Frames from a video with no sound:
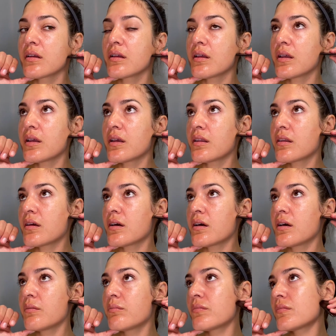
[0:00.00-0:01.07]
and
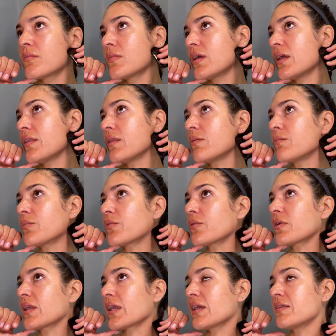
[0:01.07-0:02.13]
up, and then bring it